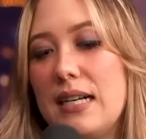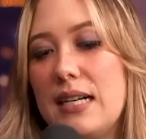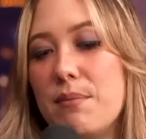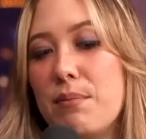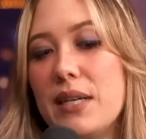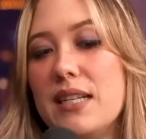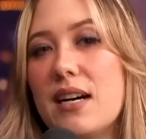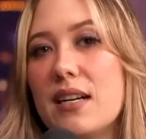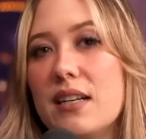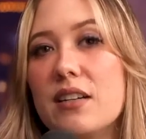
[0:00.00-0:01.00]
Um, but
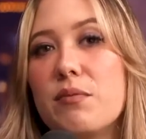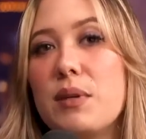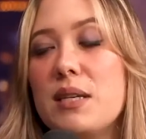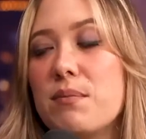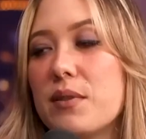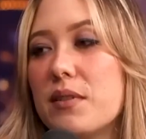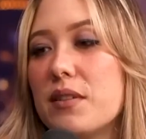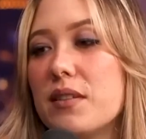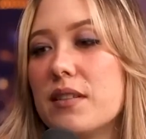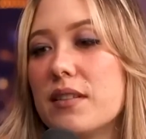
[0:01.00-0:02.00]
not enough
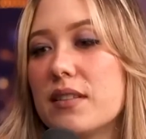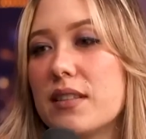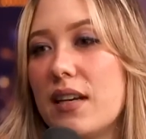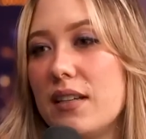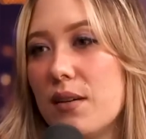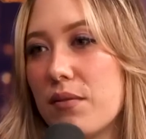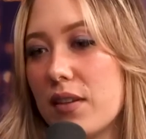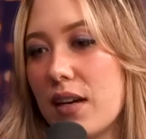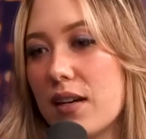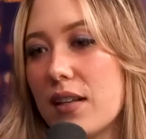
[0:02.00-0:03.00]
people signed up
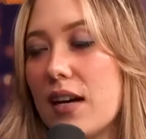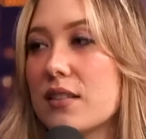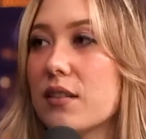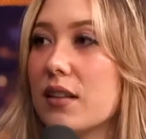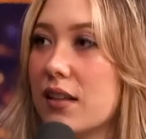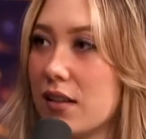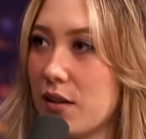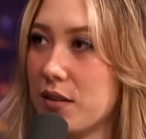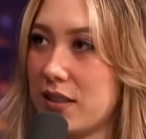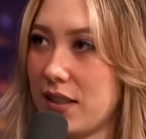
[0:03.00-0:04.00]
for that class, so they
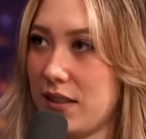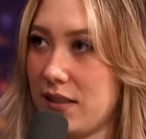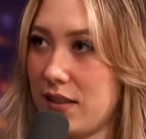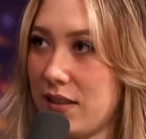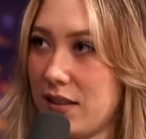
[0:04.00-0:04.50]
closed it.